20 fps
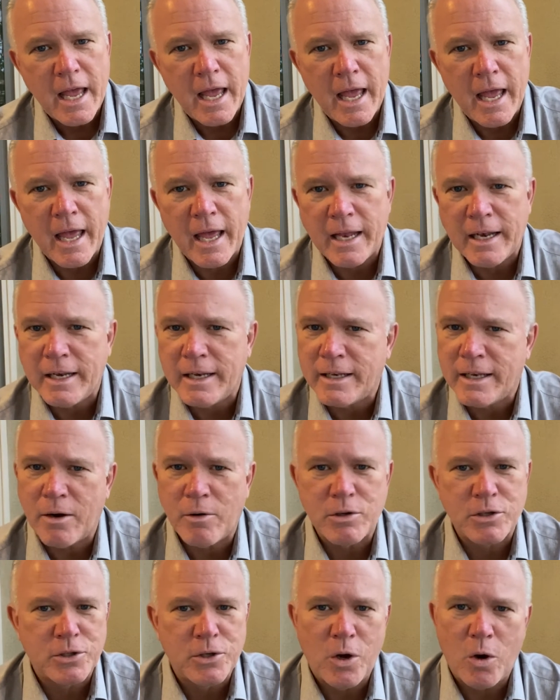And there
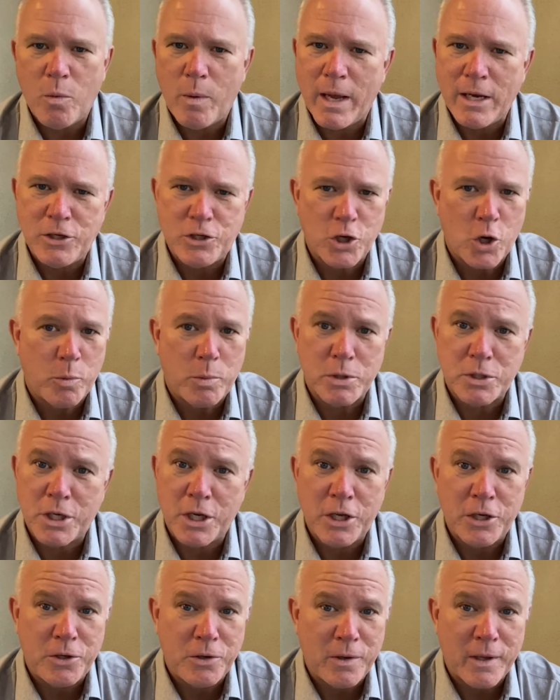was no way Job was
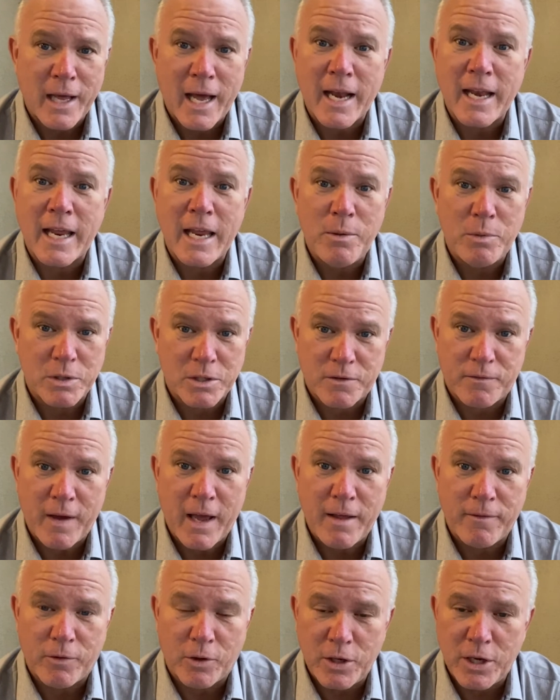going to do that. He was
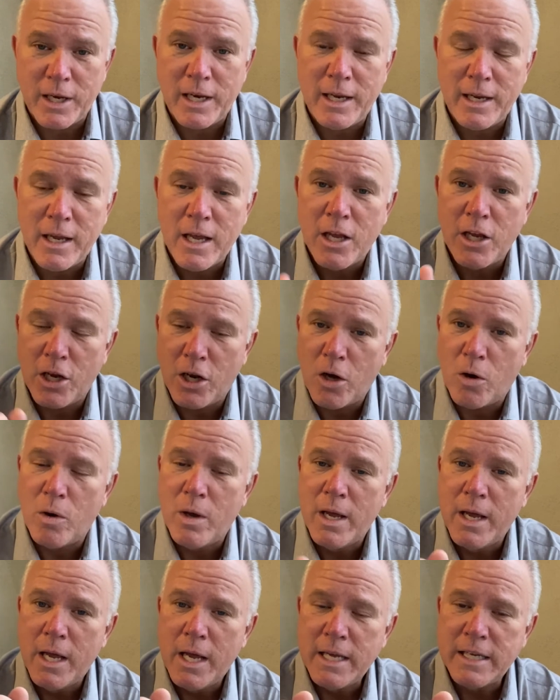faithful. You know,
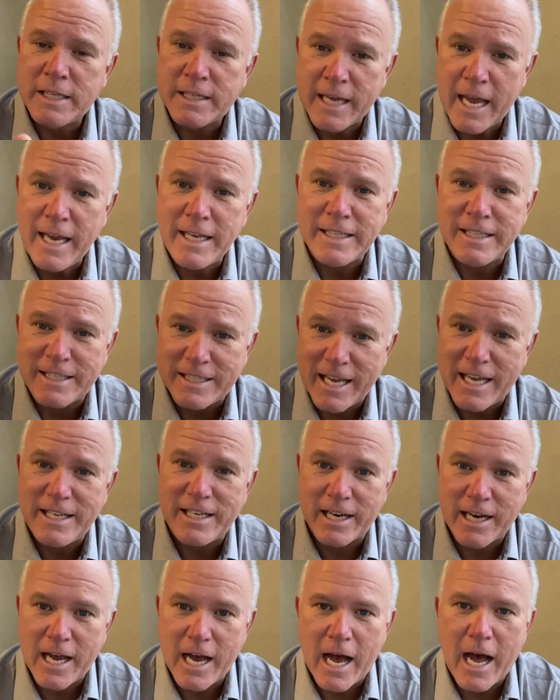Satan said
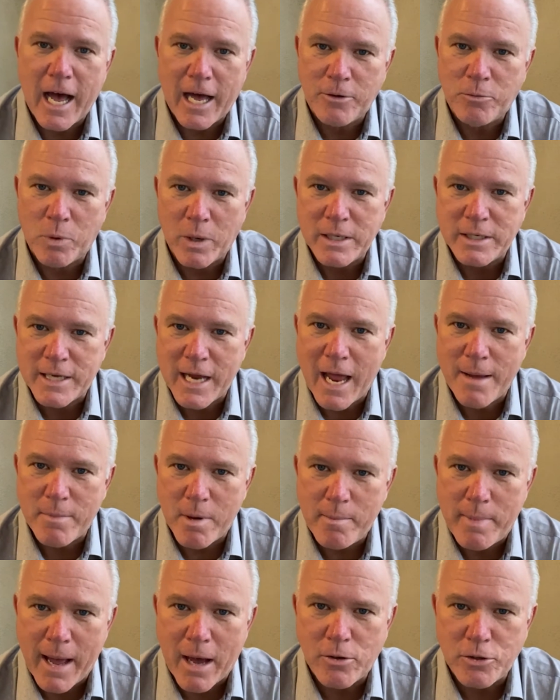to God one time
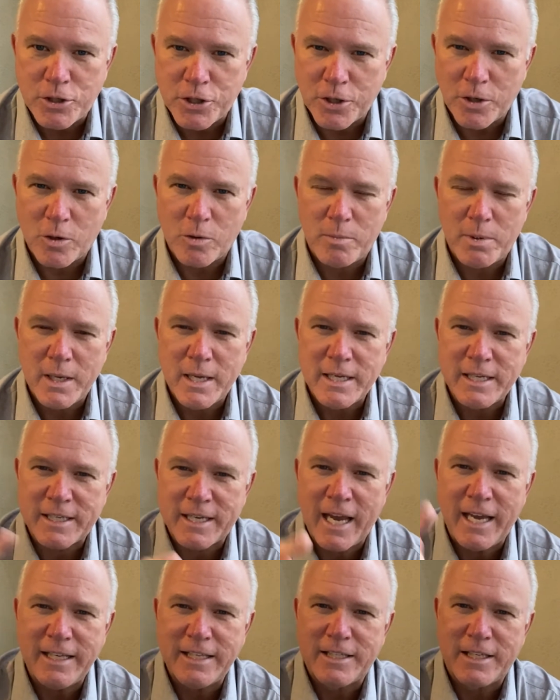about Job,
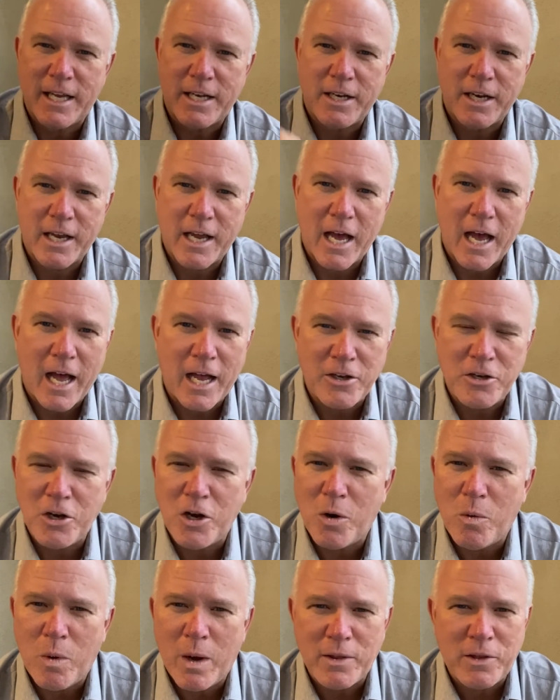Satan said to God, you
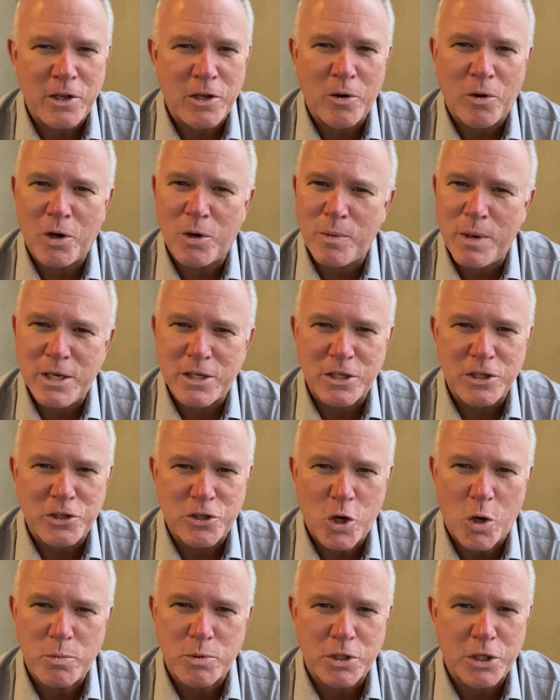know what? The only reason
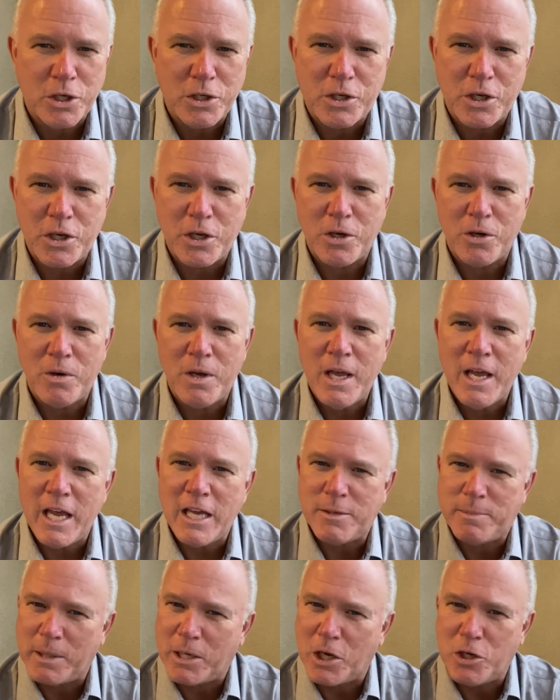Job's good to you
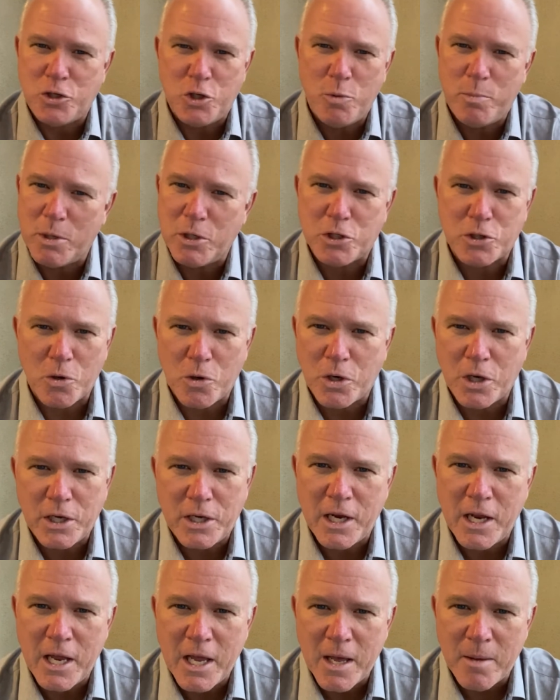is because you've been so good
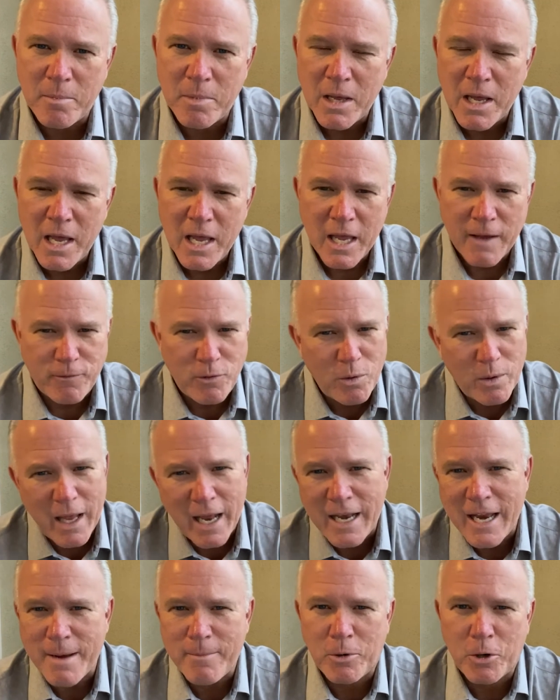to him. If you
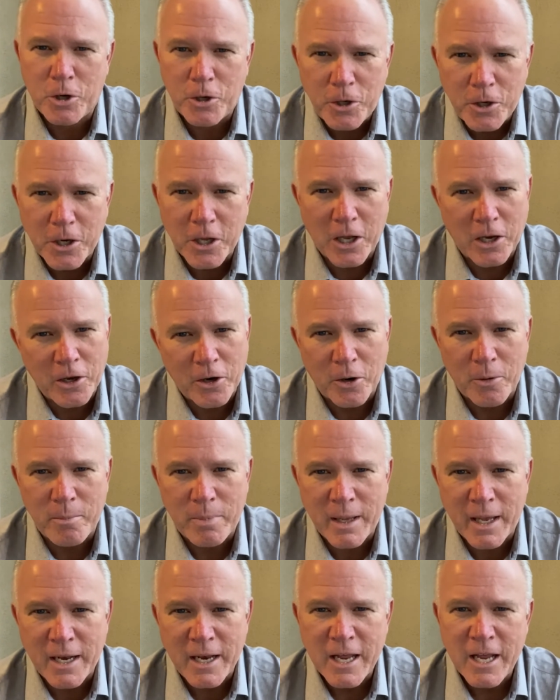let him hurt a little
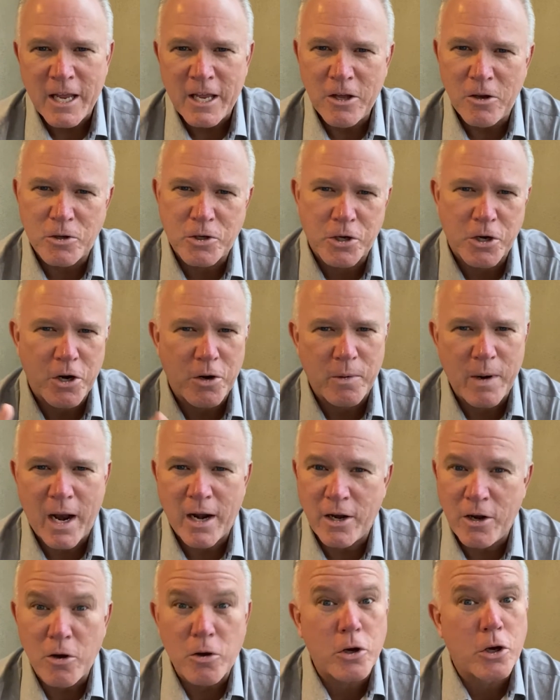bit, he'll turn around
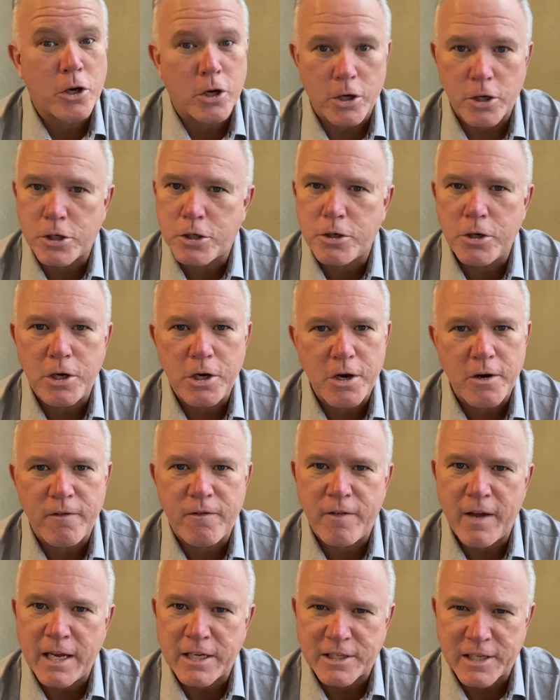and he'll curse you to your
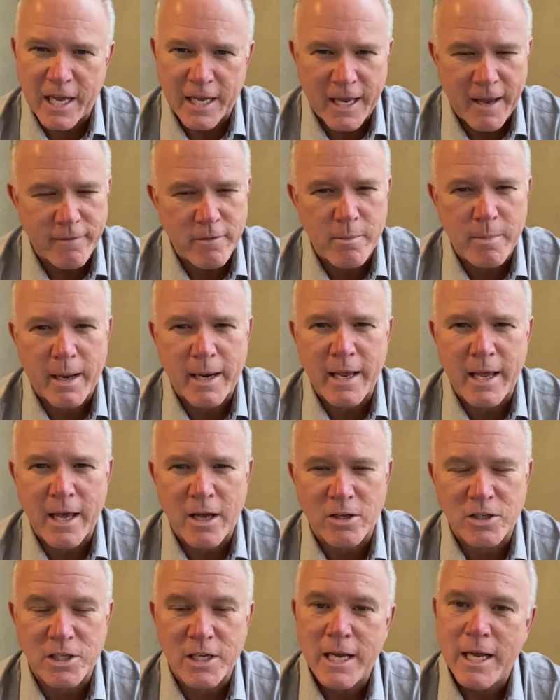face like everybody
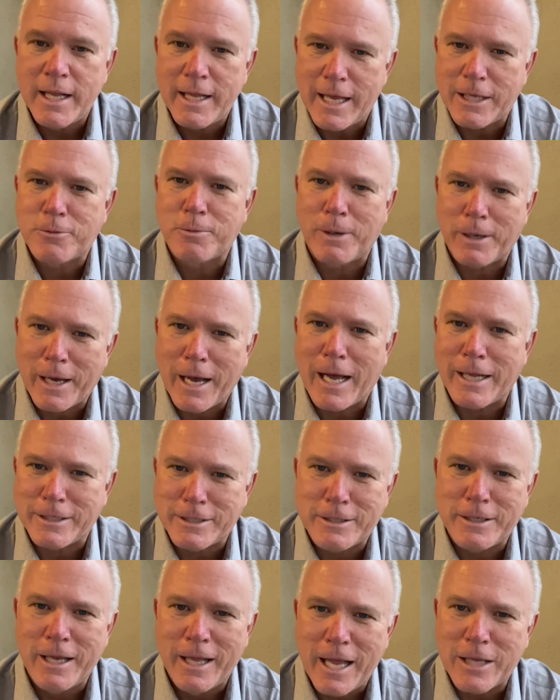else. That's what
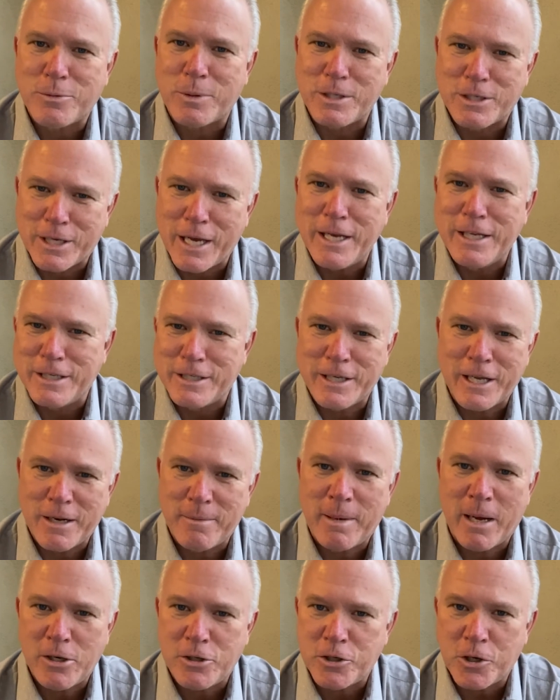Satan said
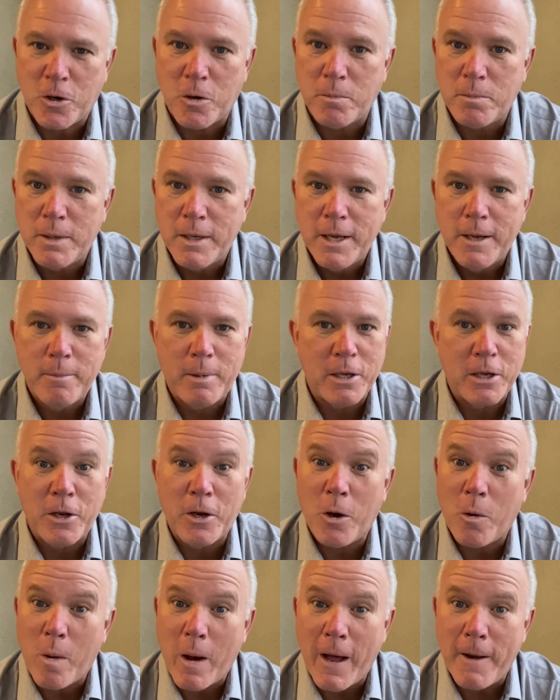about Job. But you
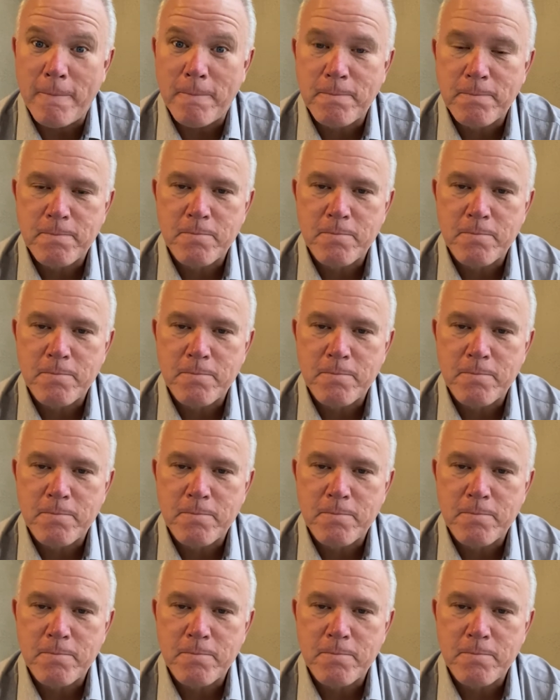know what?